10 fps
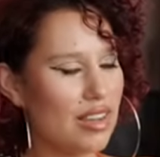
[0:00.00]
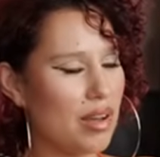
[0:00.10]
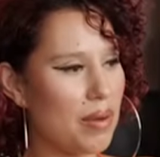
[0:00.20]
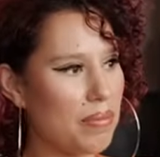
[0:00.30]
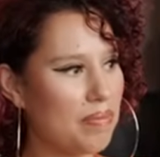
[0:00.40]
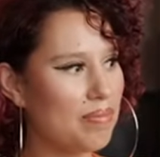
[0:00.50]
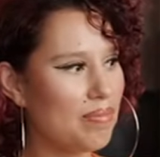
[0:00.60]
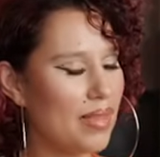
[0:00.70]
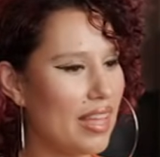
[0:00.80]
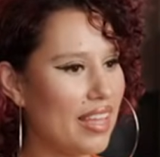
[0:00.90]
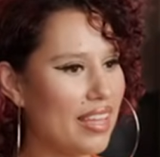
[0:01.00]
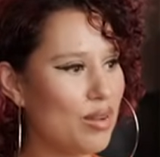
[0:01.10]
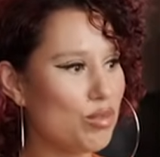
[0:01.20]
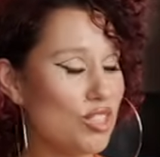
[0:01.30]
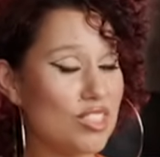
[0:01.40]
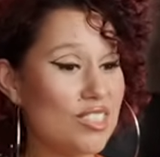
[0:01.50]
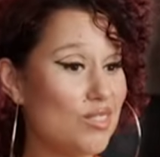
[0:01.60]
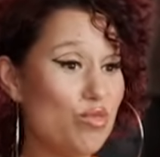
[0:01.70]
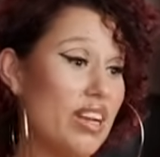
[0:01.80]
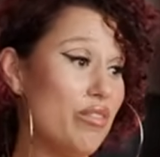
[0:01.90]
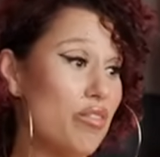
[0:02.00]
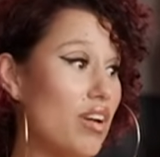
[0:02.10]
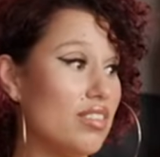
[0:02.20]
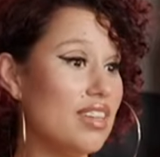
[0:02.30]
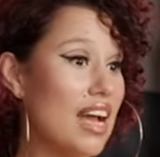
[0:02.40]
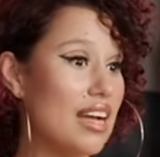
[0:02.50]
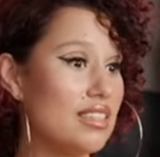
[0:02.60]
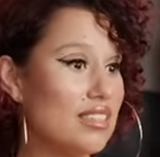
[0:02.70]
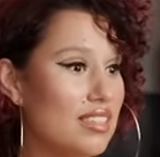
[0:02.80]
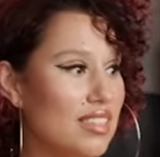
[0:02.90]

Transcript: Um, which is really fun. And